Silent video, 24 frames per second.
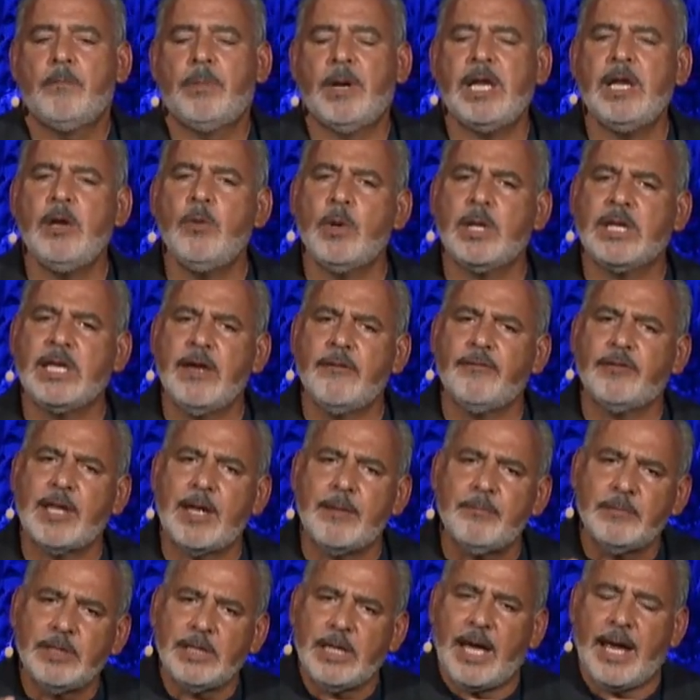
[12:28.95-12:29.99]
but he would give
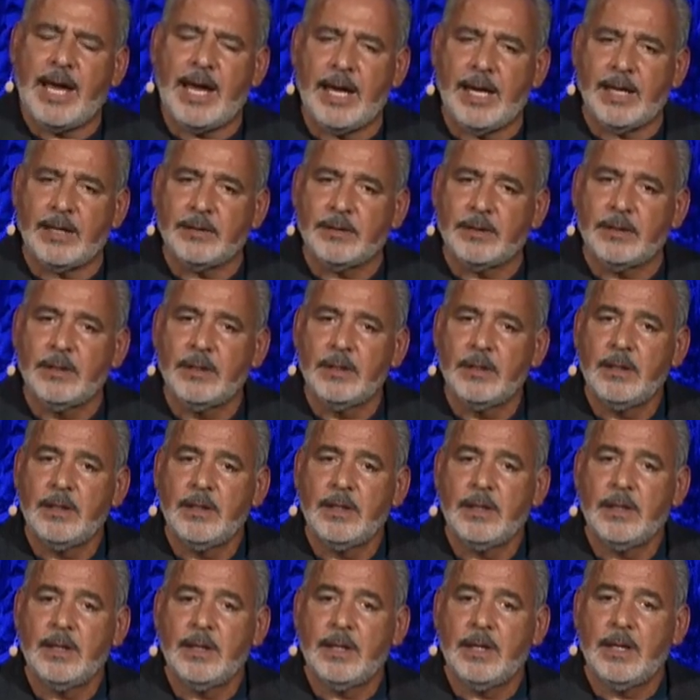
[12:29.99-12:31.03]
them land
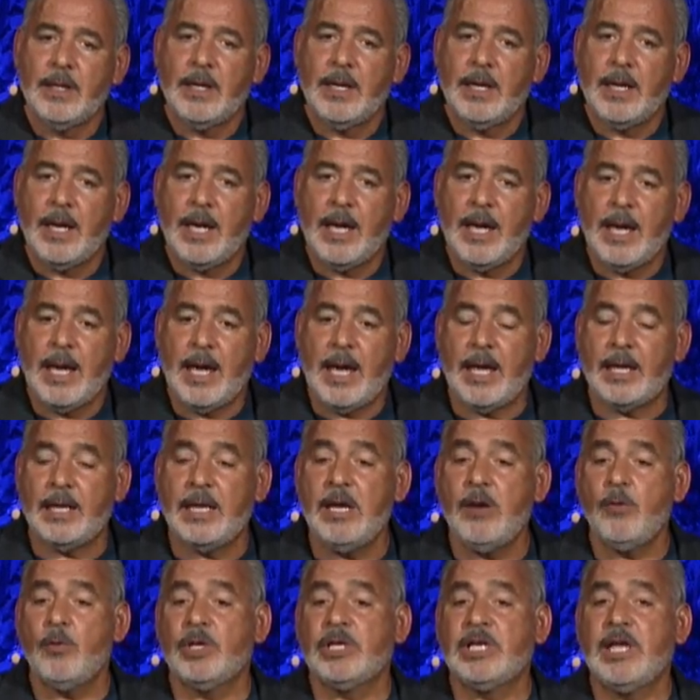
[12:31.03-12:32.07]
and
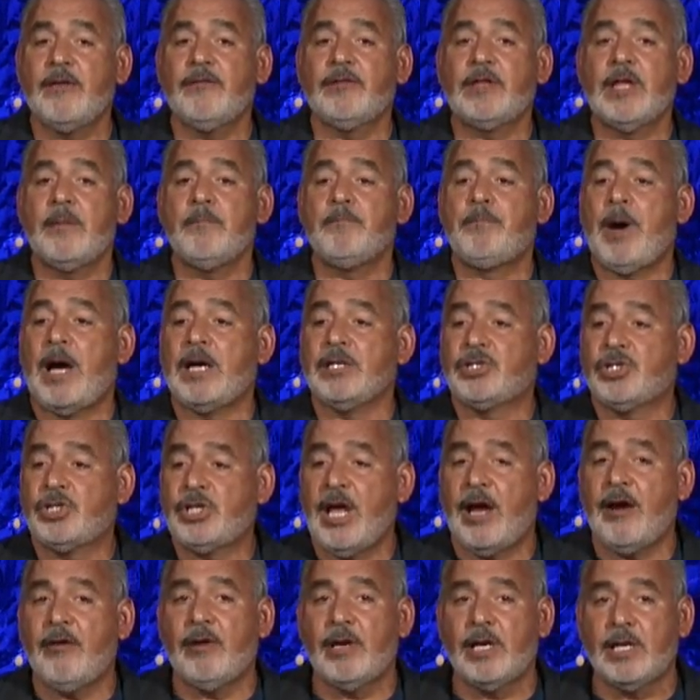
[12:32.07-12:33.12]
he would give them
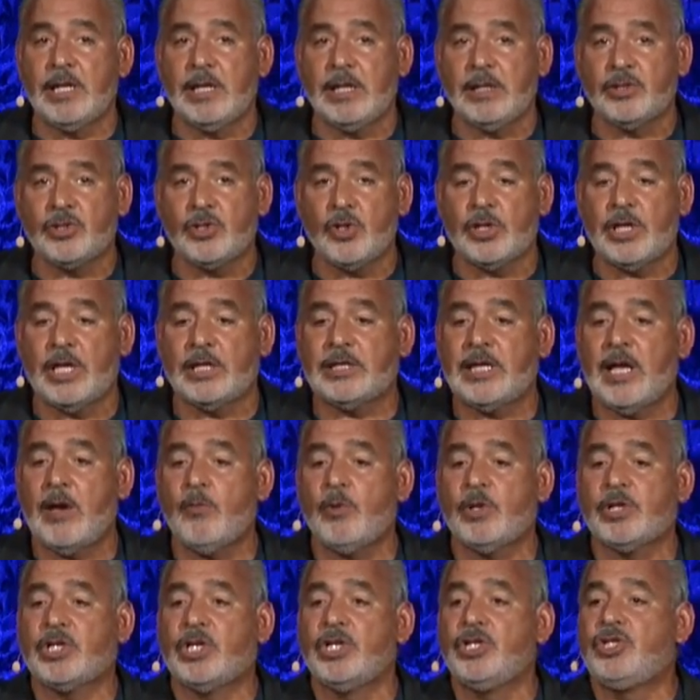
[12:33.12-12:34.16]
posterity so that they
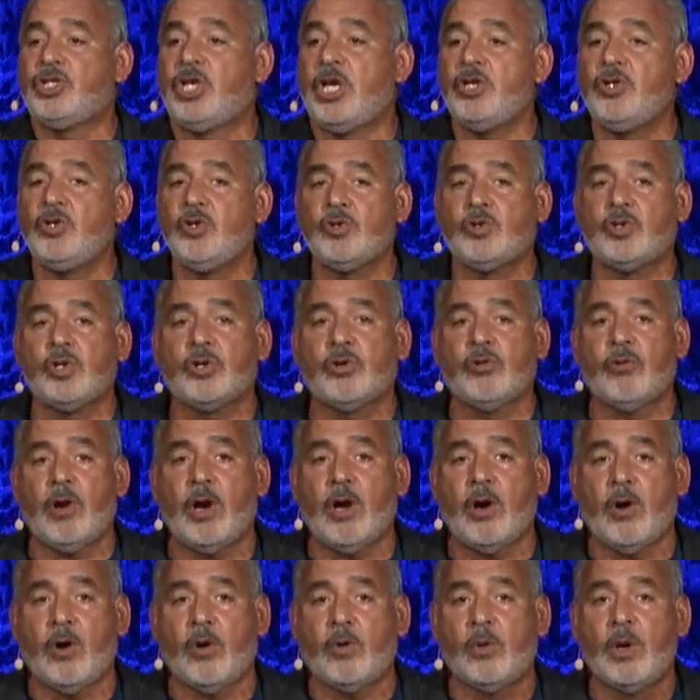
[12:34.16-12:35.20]
would continue to
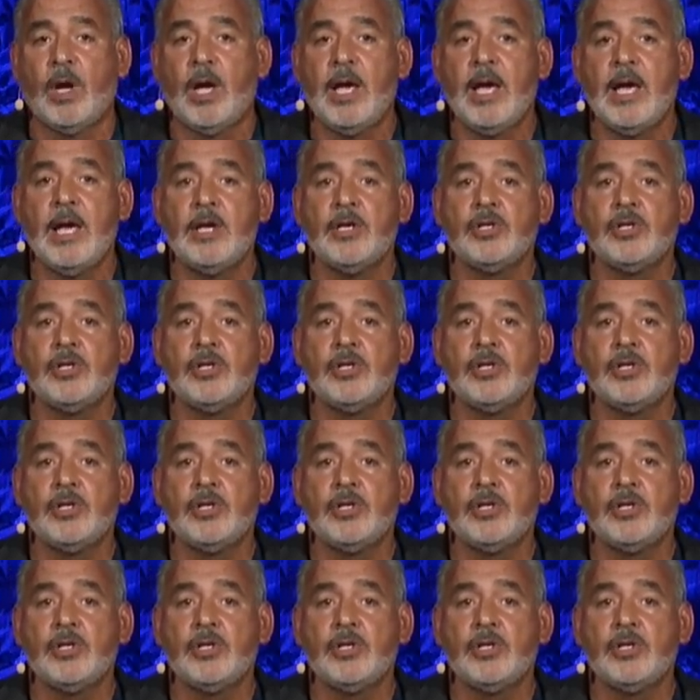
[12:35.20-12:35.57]
grow.